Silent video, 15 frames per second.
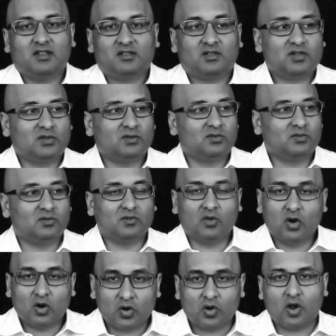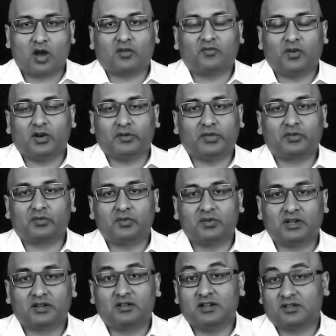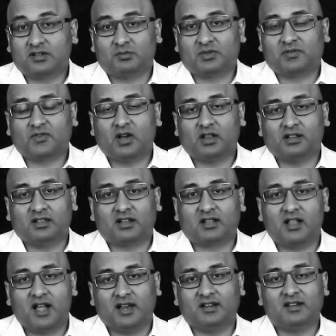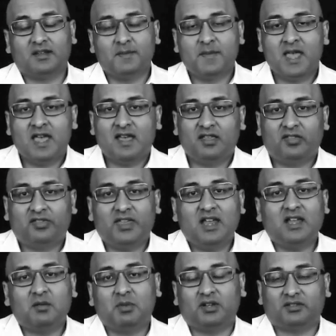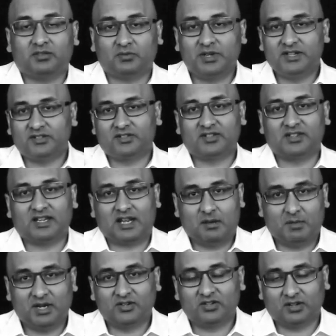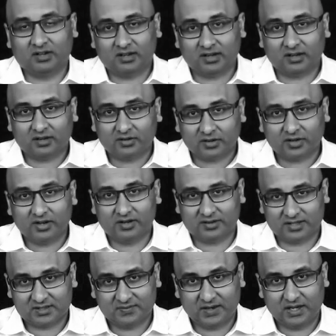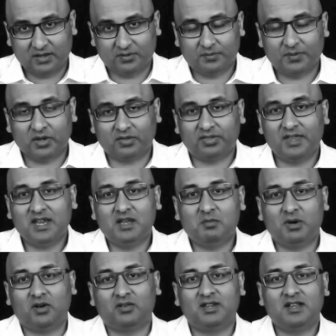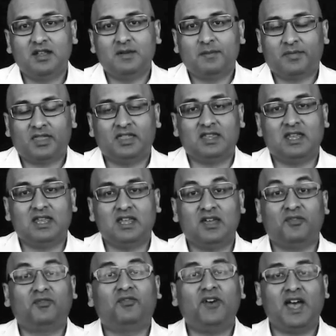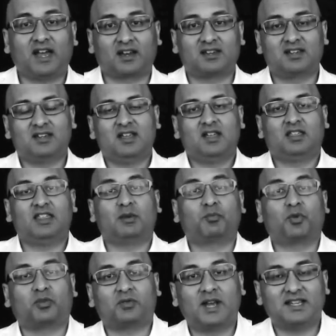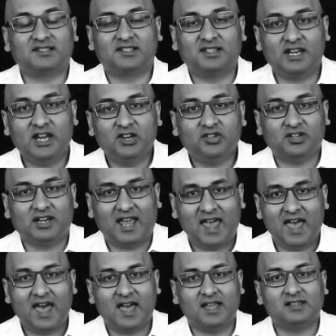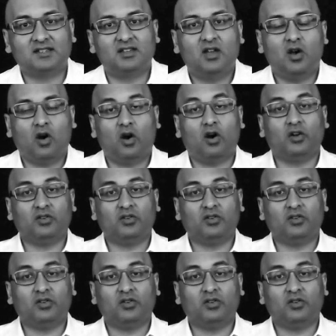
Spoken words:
to not following through in terms of calling the client, think about the research that I mentioned a little earlier in this video. Think about the effect that procrastination has on